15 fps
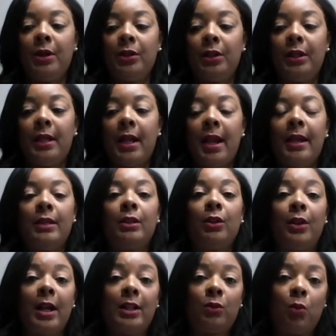here today.
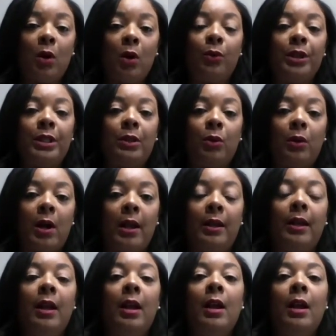So that's one reason why